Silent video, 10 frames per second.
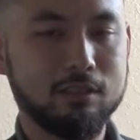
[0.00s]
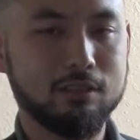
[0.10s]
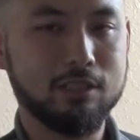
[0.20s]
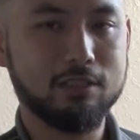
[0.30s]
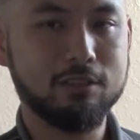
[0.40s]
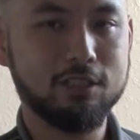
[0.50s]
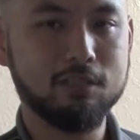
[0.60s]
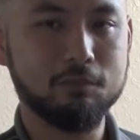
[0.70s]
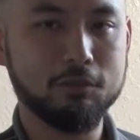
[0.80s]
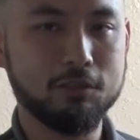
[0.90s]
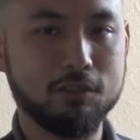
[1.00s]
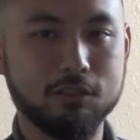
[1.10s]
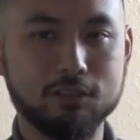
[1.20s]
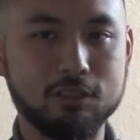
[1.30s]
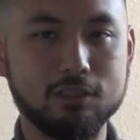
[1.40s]
Okay, it's not going to bruise your
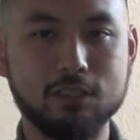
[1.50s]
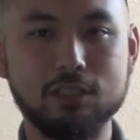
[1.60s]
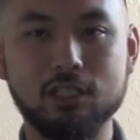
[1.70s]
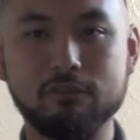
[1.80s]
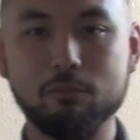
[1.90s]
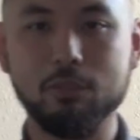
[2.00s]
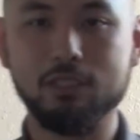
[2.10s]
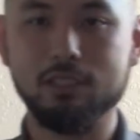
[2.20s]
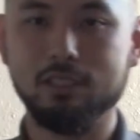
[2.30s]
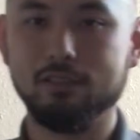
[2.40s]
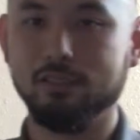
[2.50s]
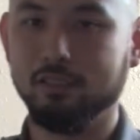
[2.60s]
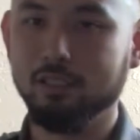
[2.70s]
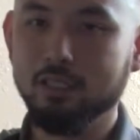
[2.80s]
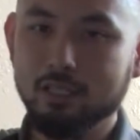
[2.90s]
shoulder. It's not going to give you
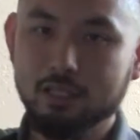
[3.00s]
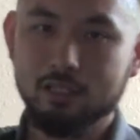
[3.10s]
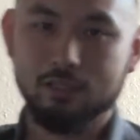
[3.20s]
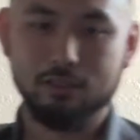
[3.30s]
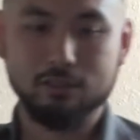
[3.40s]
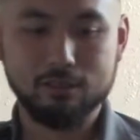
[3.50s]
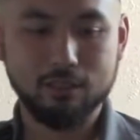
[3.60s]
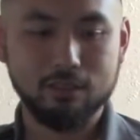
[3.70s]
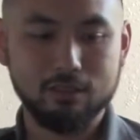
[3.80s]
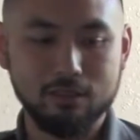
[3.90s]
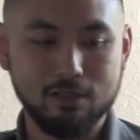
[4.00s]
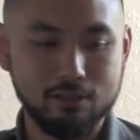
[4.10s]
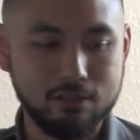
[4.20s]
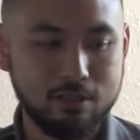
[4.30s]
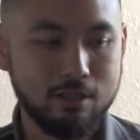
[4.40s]
PTSD. This thing
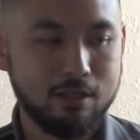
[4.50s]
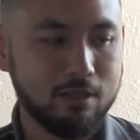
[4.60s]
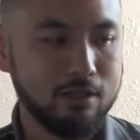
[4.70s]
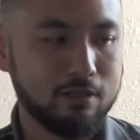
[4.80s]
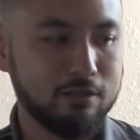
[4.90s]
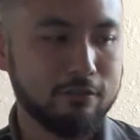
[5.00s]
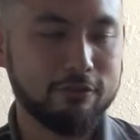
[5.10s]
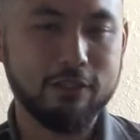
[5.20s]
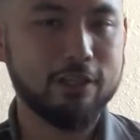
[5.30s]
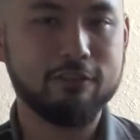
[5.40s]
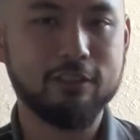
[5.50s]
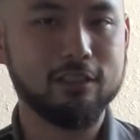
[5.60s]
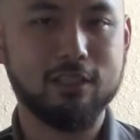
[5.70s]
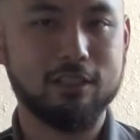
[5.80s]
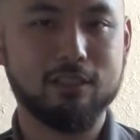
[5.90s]
is very, very
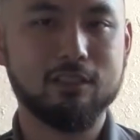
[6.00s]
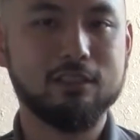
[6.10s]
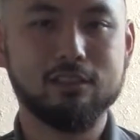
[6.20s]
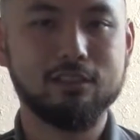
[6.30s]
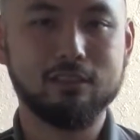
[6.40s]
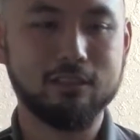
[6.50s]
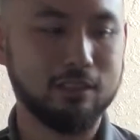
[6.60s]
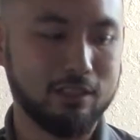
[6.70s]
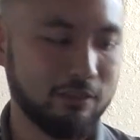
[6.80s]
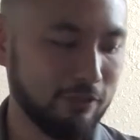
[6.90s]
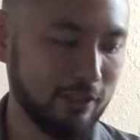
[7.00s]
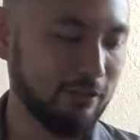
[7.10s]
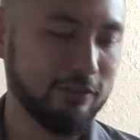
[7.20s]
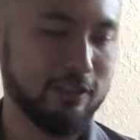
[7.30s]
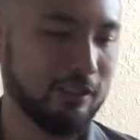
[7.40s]
light, like very,
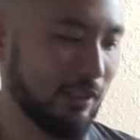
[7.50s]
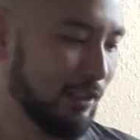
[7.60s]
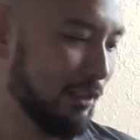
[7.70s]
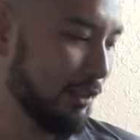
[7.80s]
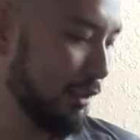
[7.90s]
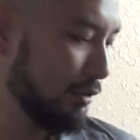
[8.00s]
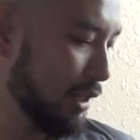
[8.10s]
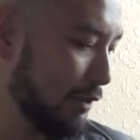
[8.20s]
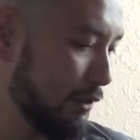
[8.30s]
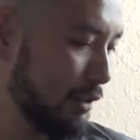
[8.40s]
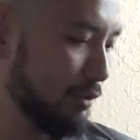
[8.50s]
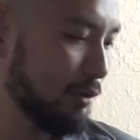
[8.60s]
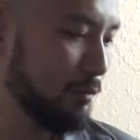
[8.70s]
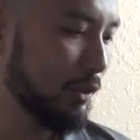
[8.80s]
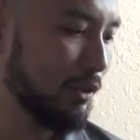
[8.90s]
very light. Like I don't have any of the
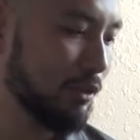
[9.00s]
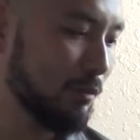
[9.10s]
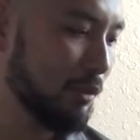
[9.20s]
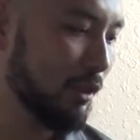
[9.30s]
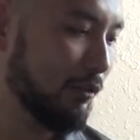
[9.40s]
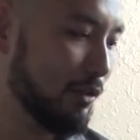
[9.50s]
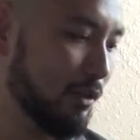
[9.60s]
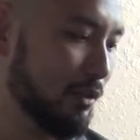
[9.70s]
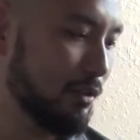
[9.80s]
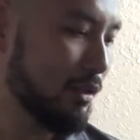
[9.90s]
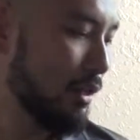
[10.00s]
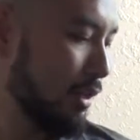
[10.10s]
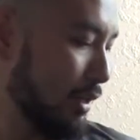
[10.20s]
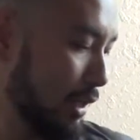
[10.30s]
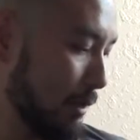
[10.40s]
real bullets on me, obviously, because
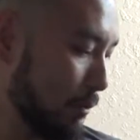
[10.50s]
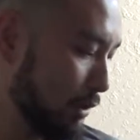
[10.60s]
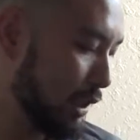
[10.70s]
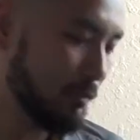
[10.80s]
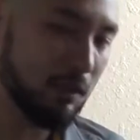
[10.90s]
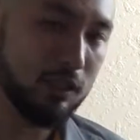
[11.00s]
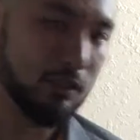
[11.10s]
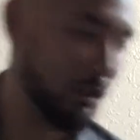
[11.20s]
I won't keep any